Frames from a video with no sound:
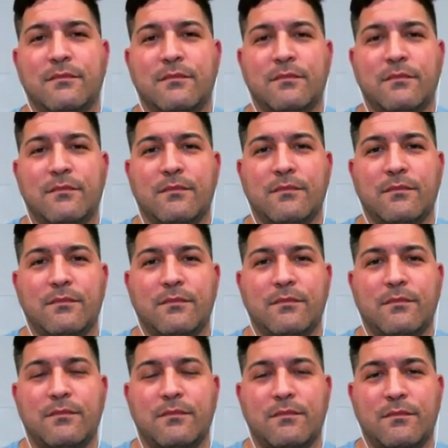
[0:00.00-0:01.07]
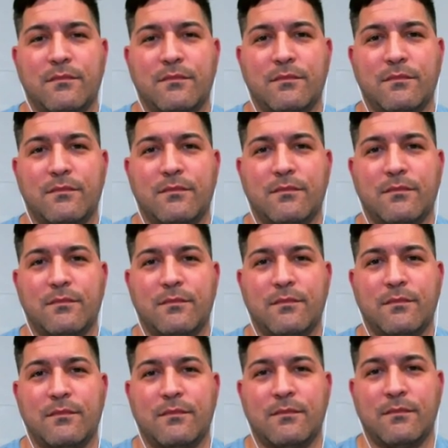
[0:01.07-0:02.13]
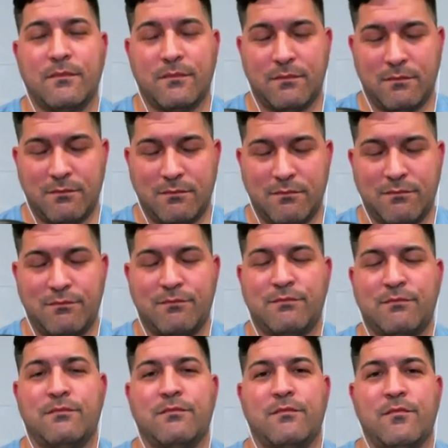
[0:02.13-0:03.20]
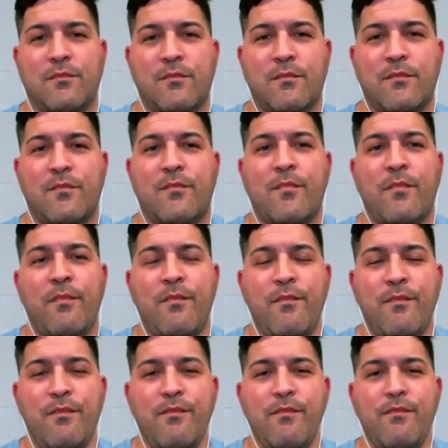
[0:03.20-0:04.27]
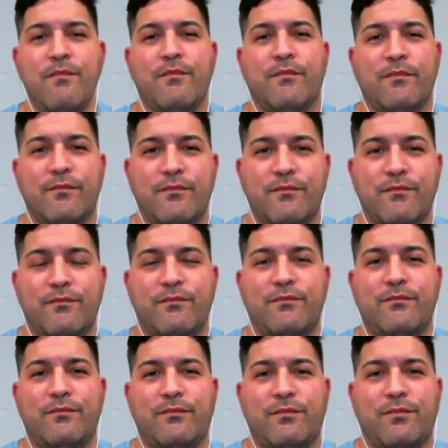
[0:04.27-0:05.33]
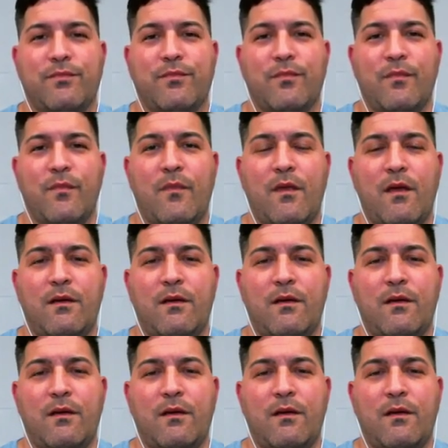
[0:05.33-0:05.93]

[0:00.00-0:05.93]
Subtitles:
The person shown says nothing.